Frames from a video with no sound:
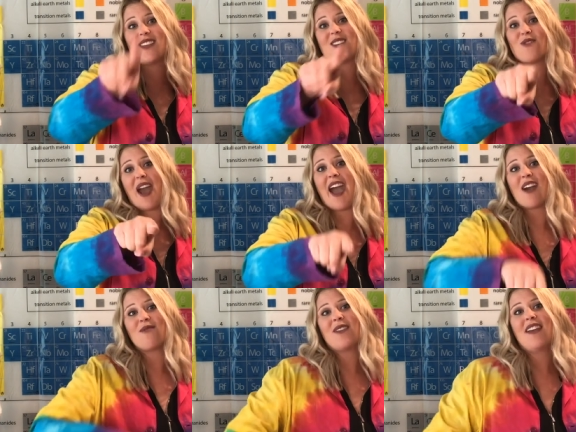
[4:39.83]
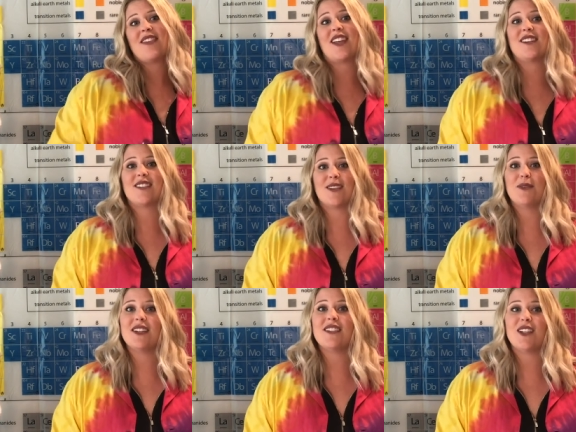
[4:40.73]
you have that are
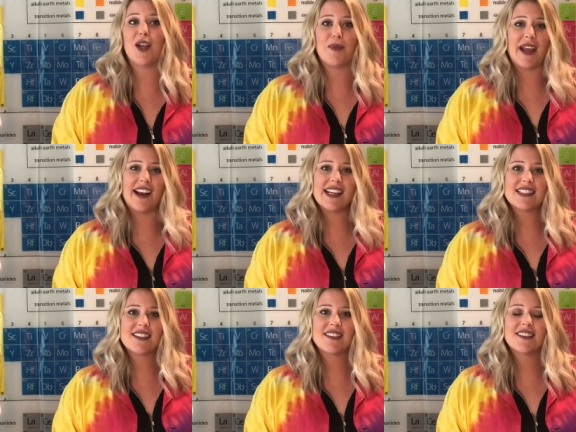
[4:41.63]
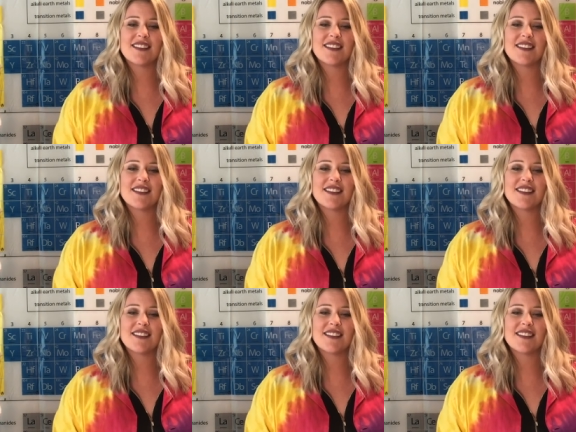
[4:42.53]
similar to your parents?